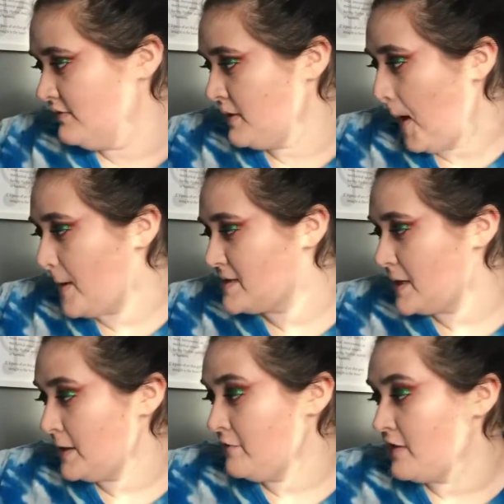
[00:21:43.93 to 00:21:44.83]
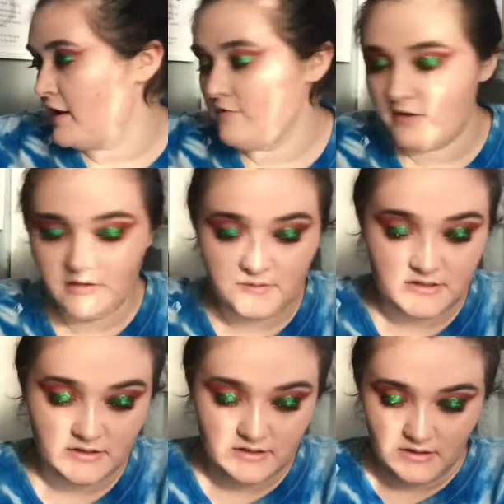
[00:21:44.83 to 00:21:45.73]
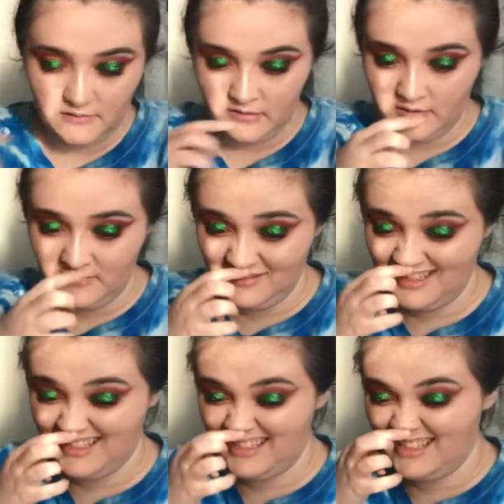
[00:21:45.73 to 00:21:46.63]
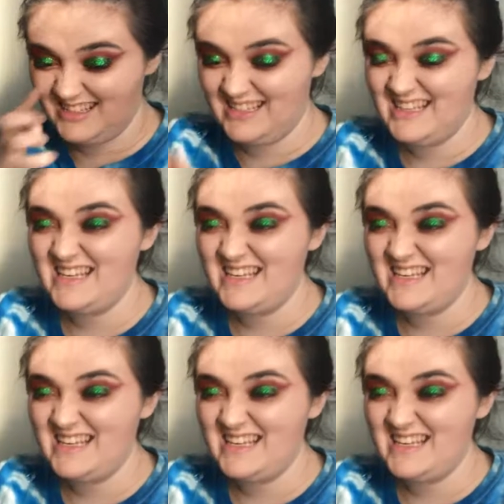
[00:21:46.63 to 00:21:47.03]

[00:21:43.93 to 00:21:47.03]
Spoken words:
Even though I said I love the Avon lipstick, today we're gonna use this